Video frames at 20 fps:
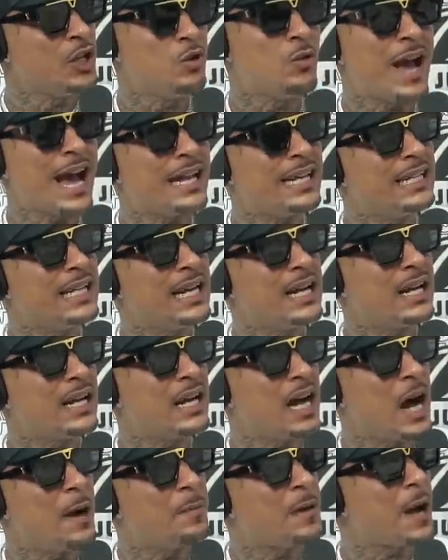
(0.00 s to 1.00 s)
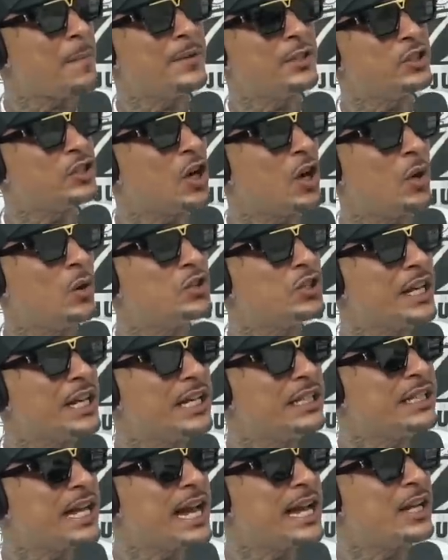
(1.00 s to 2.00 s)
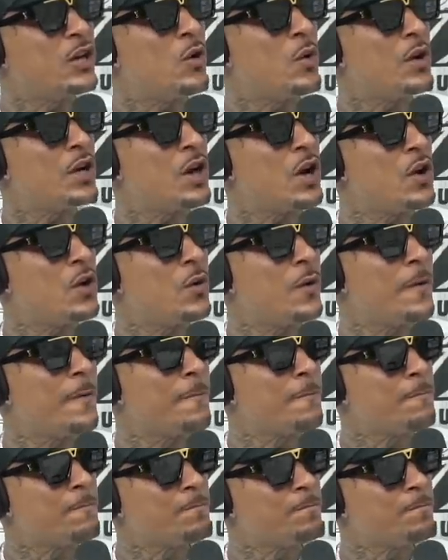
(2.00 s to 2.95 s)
got any uh, upcoming shows, anything going on? Man,